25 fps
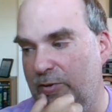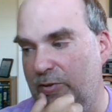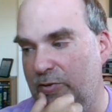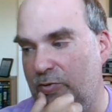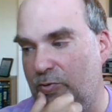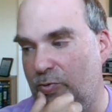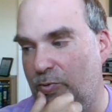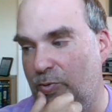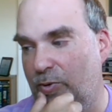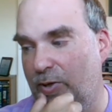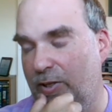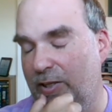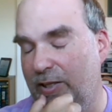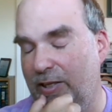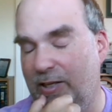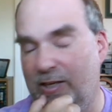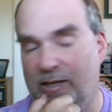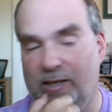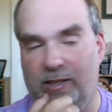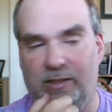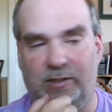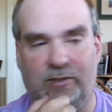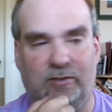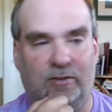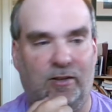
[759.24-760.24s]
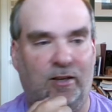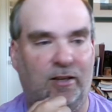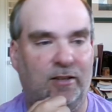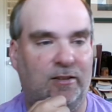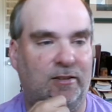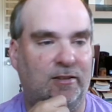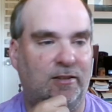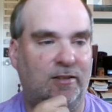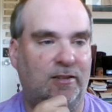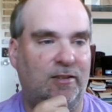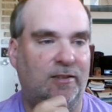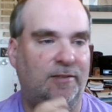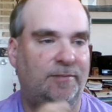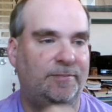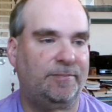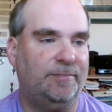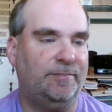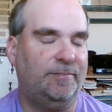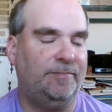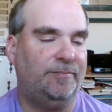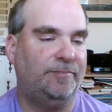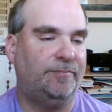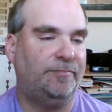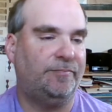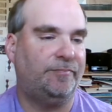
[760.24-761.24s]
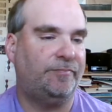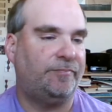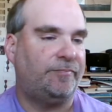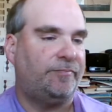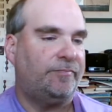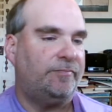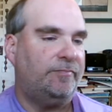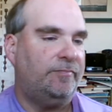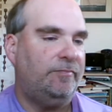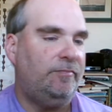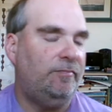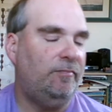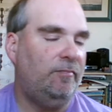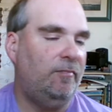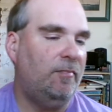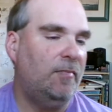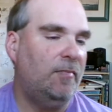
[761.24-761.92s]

Wow, they really could do that.